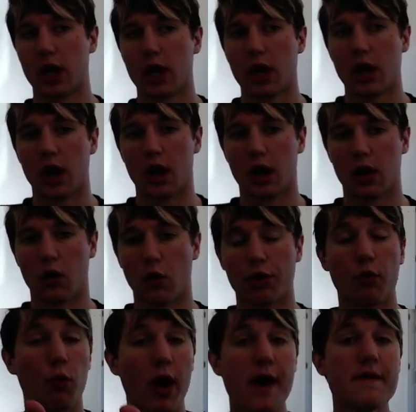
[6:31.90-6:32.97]
or the
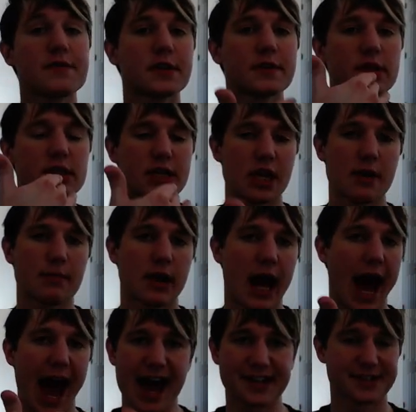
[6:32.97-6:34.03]
waves of the team that
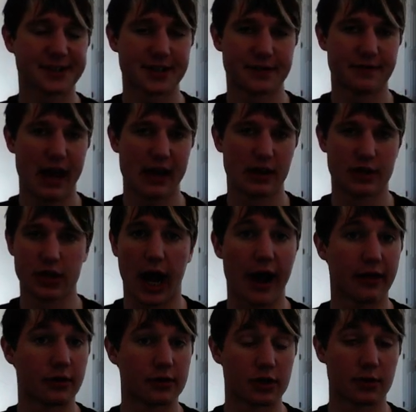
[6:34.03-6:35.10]
has this advantage, either in
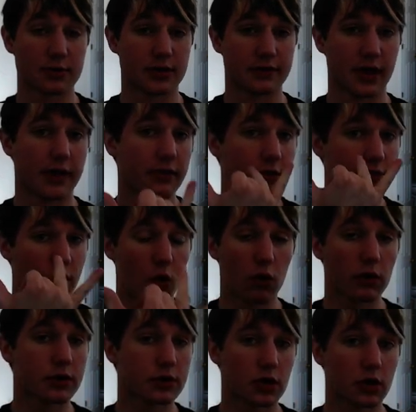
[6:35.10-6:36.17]
terms of levels or in
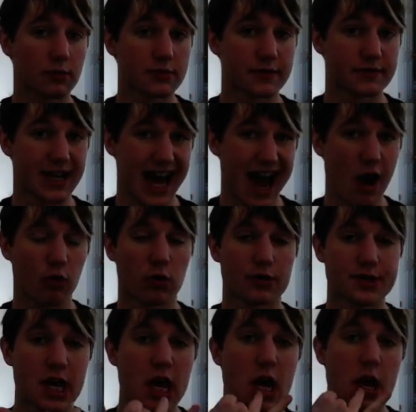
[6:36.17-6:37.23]
terms of towers,
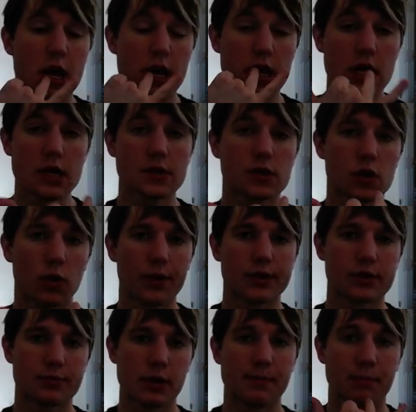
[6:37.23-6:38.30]
is going to be
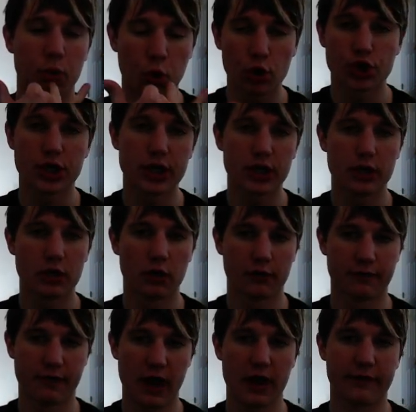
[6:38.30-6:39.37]
pushing in your
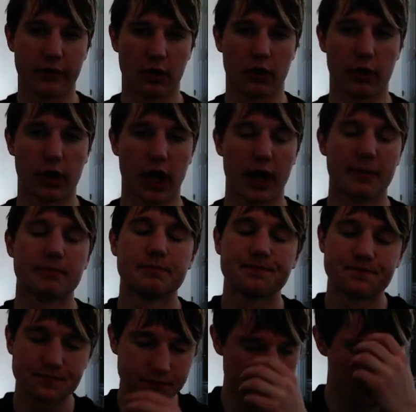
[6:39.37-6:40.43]
favor, okay?
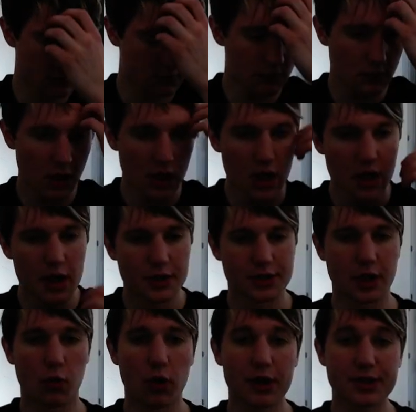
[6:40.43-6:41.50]
So what
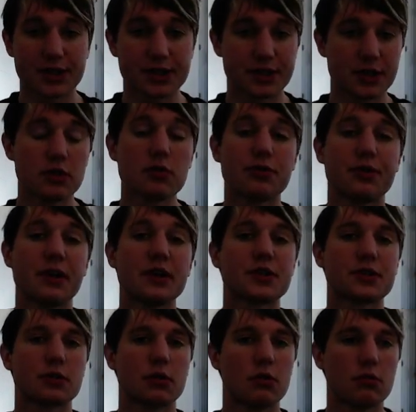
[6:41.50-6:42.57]
does this do?
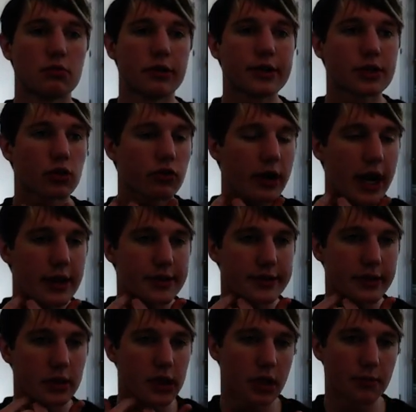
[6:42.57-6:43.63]
This creates
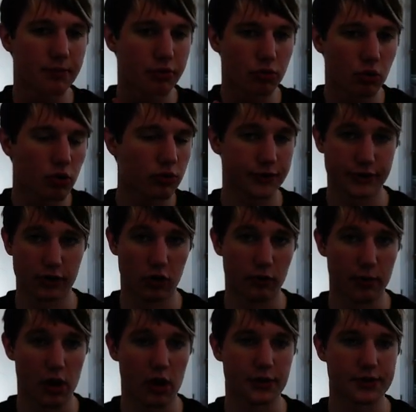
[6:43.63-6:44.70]
brutal
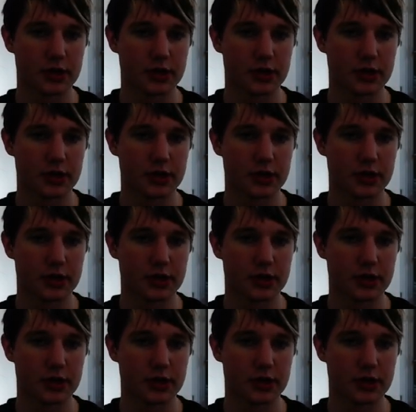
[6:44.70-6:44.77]
snowballs